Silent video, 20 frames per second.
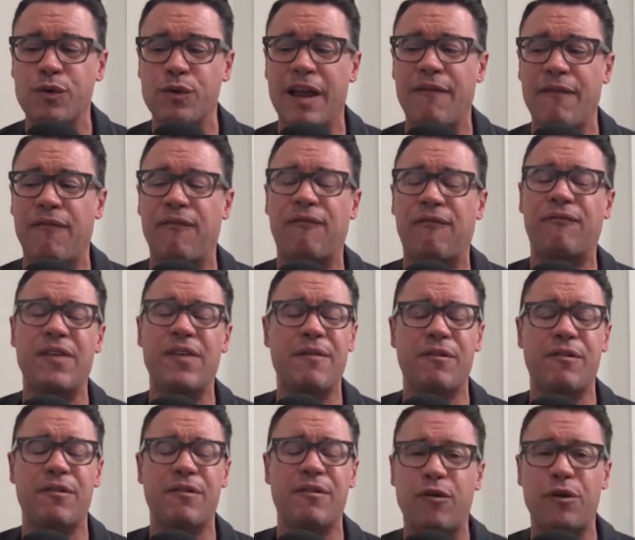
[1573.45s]
to a
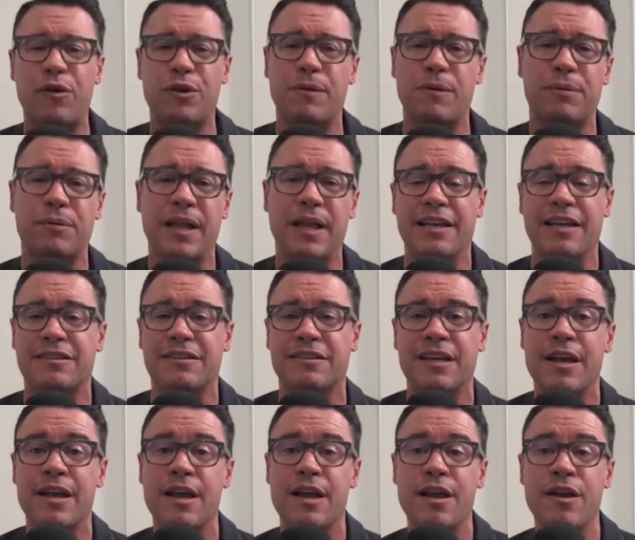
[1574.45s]
even further place.